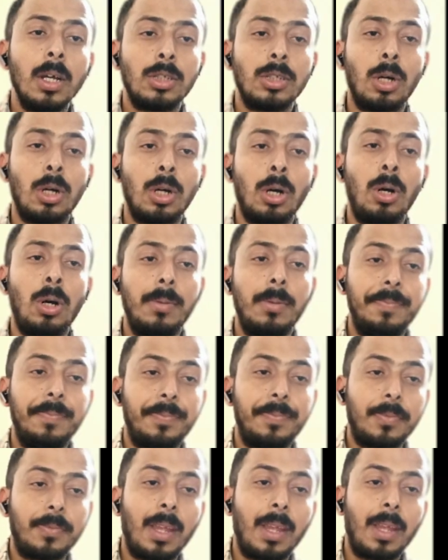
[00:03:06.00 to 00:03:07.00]
So
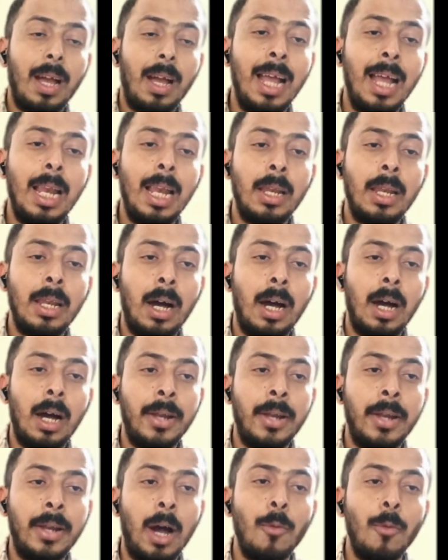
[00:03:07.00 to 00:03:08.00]
I'll
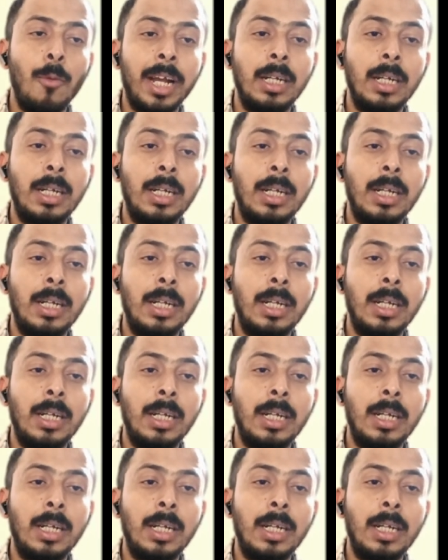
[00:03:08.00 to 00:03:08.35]
now we can